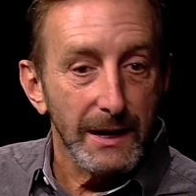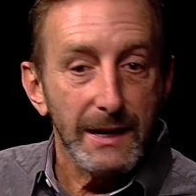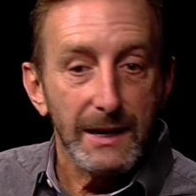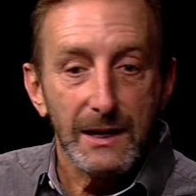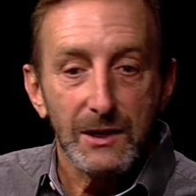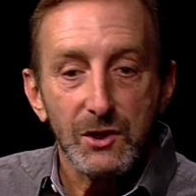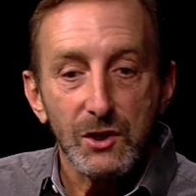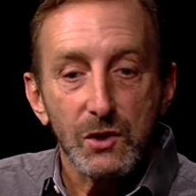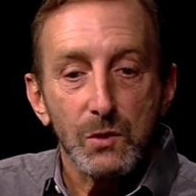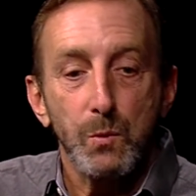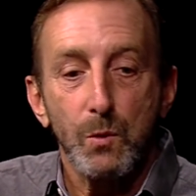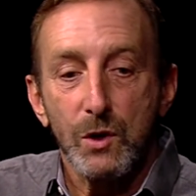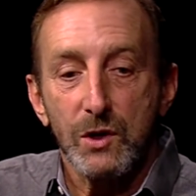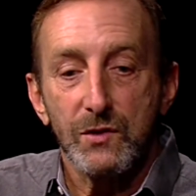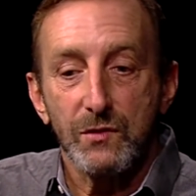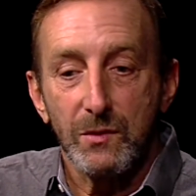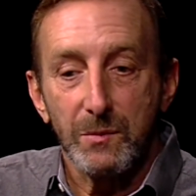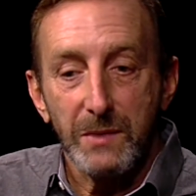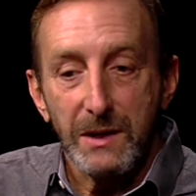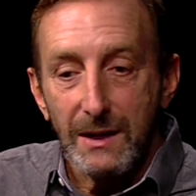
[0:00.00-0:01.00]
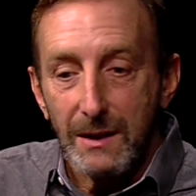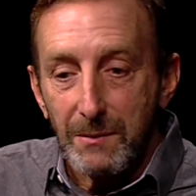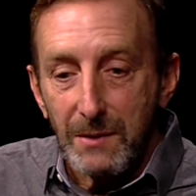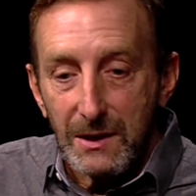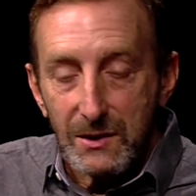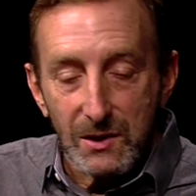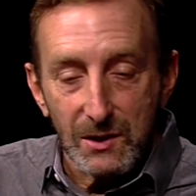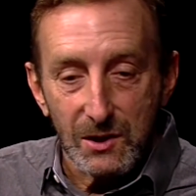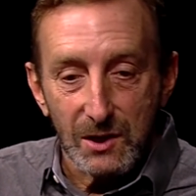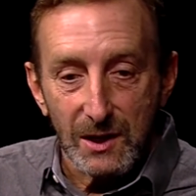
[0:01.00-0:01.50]
It just works for me. I'm
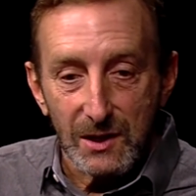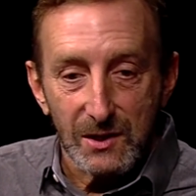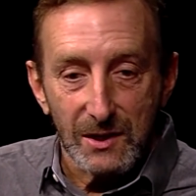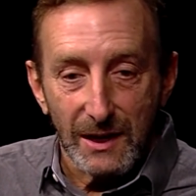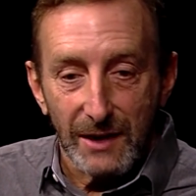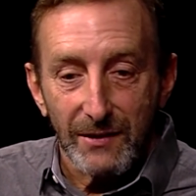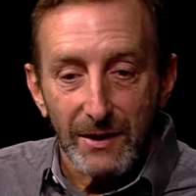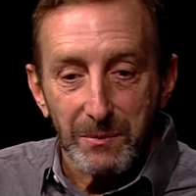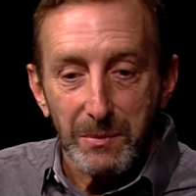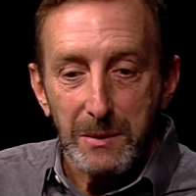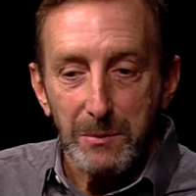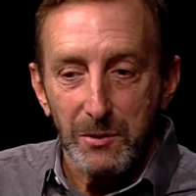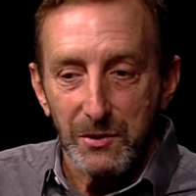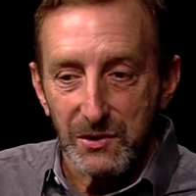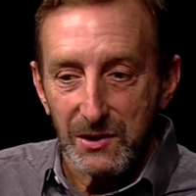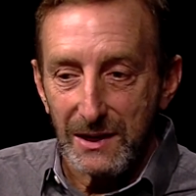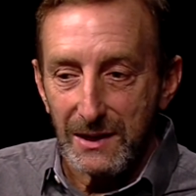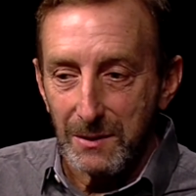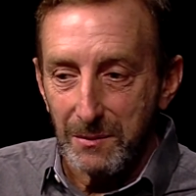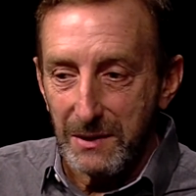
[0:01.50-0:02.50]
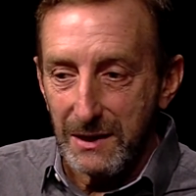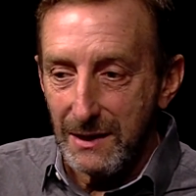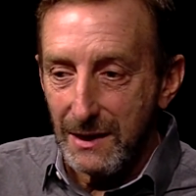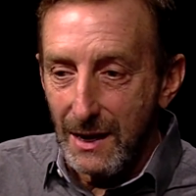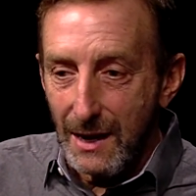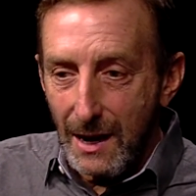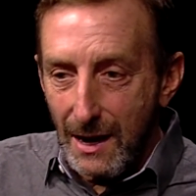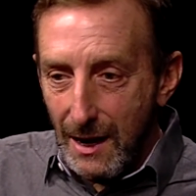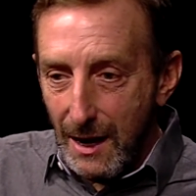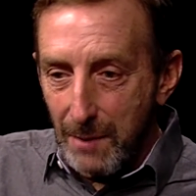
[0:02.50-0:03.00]
not suggesting, I've had people say to me,
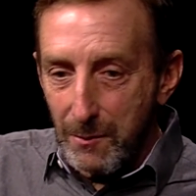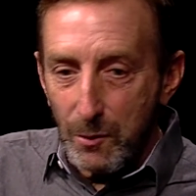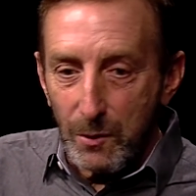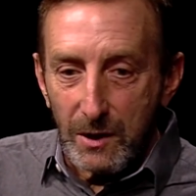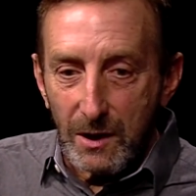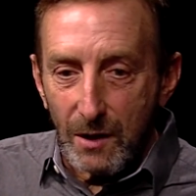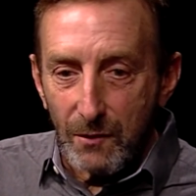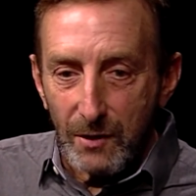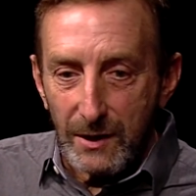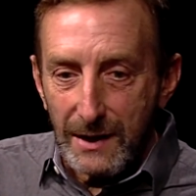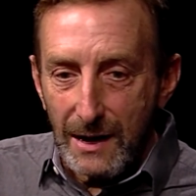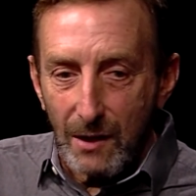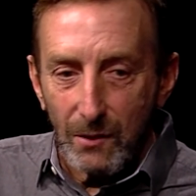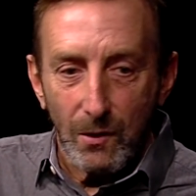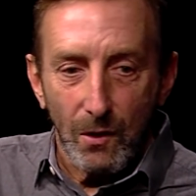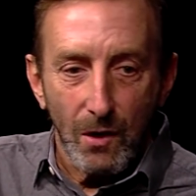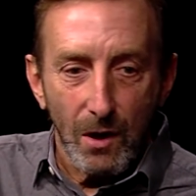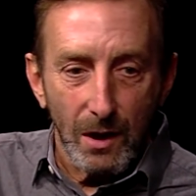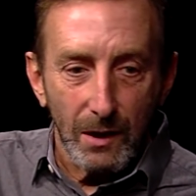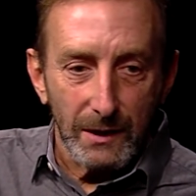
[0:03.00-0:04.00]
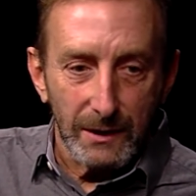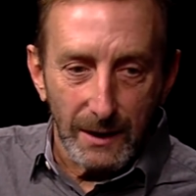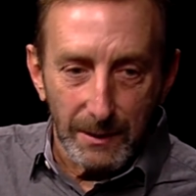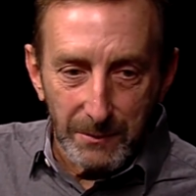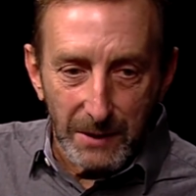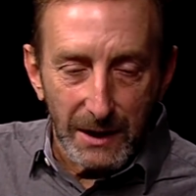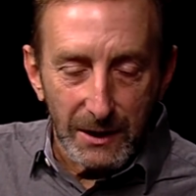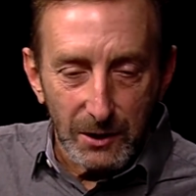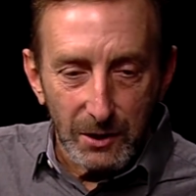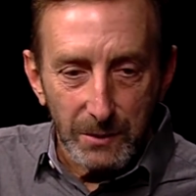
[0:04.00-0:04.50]
I'm a recovering alcoholic, I'm
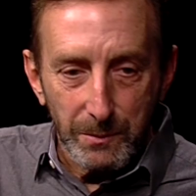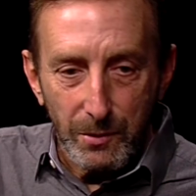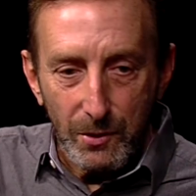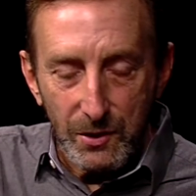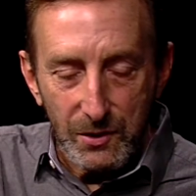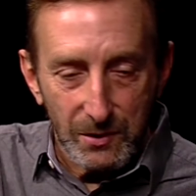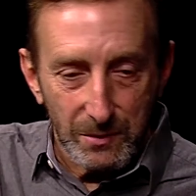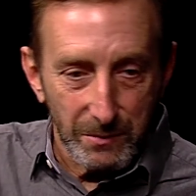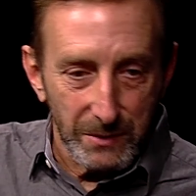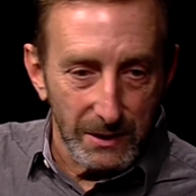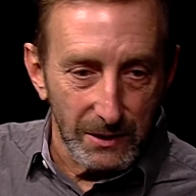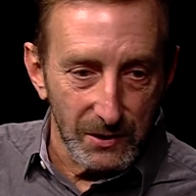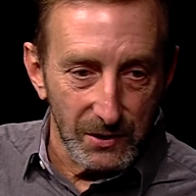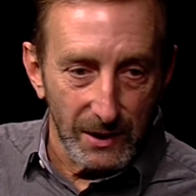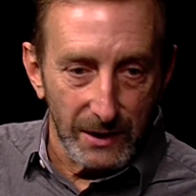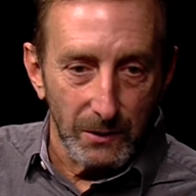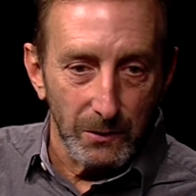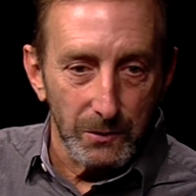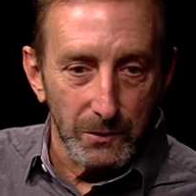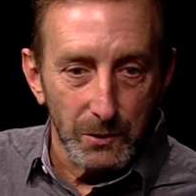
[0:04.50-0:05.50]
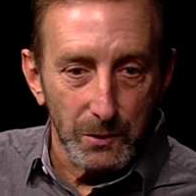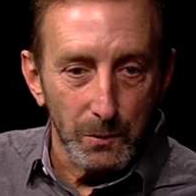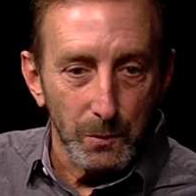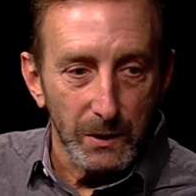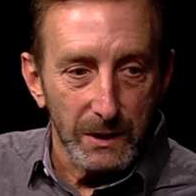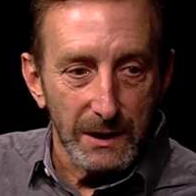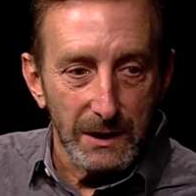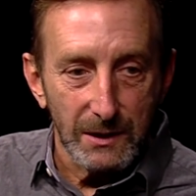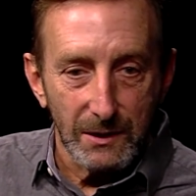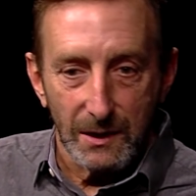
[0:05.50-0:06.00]
not a good person because I don't do
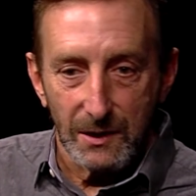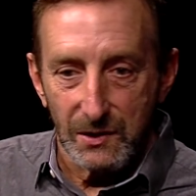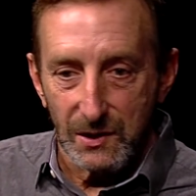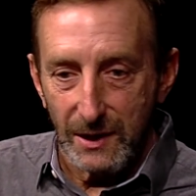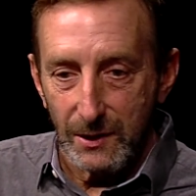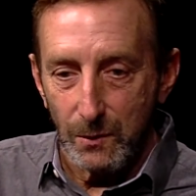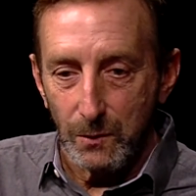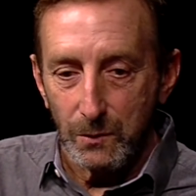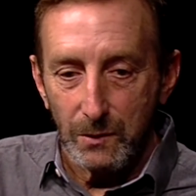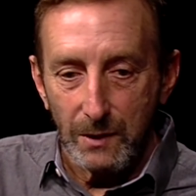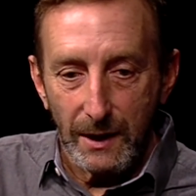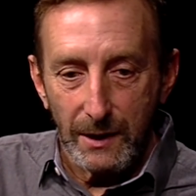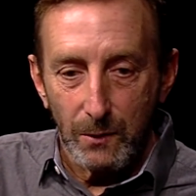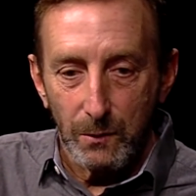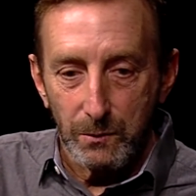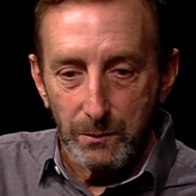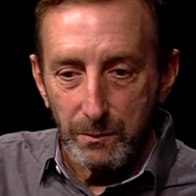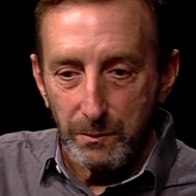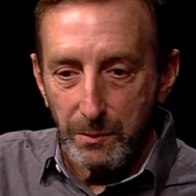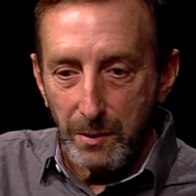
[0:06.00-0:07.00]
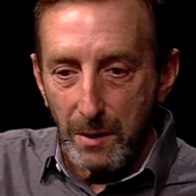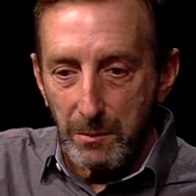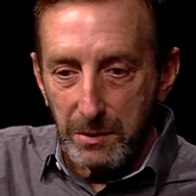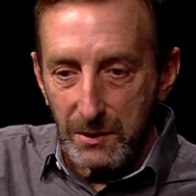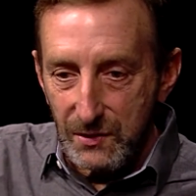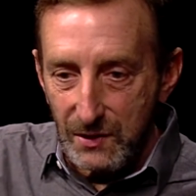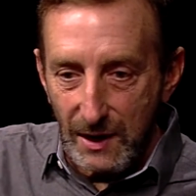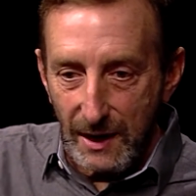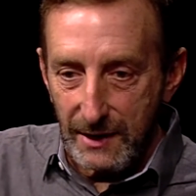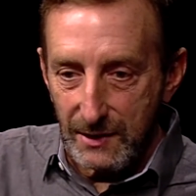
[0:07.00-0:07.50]
what he does, I don't
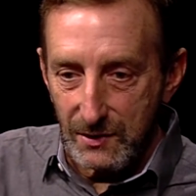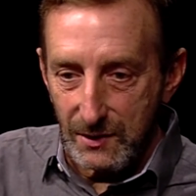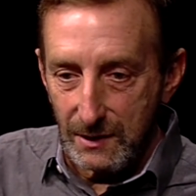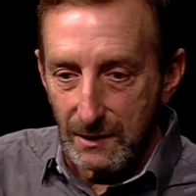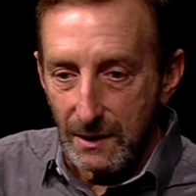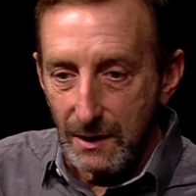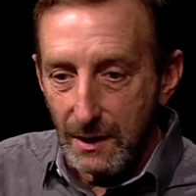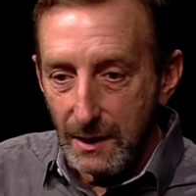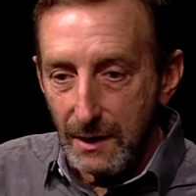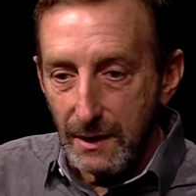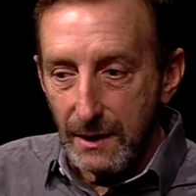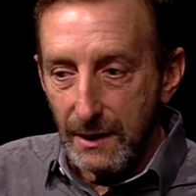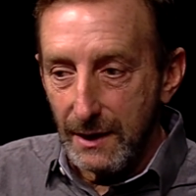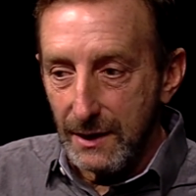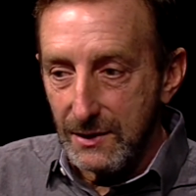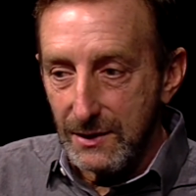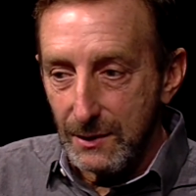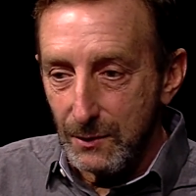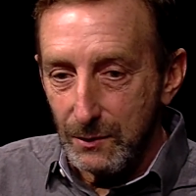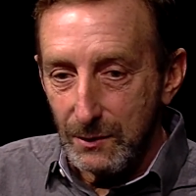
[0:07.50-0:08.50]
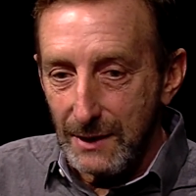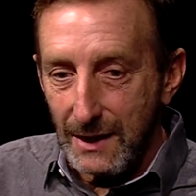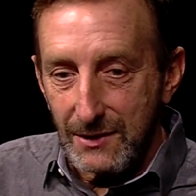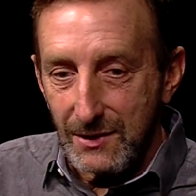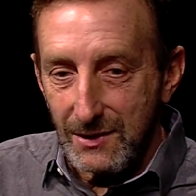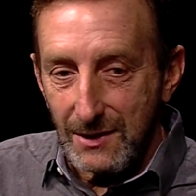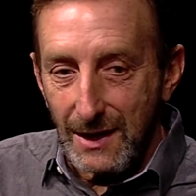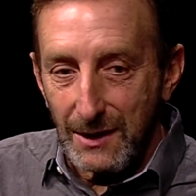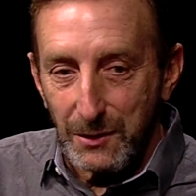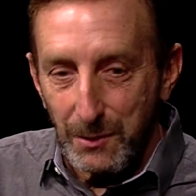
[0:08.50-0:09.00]
publicize it. And I say,
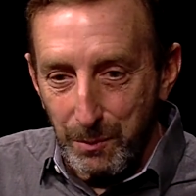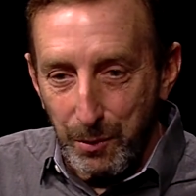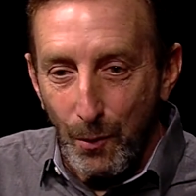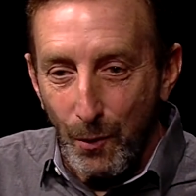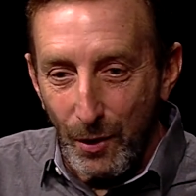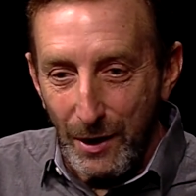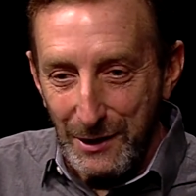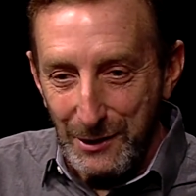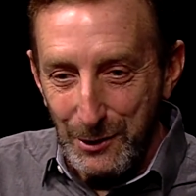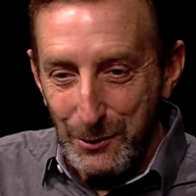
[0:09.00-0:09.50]
that's not the point.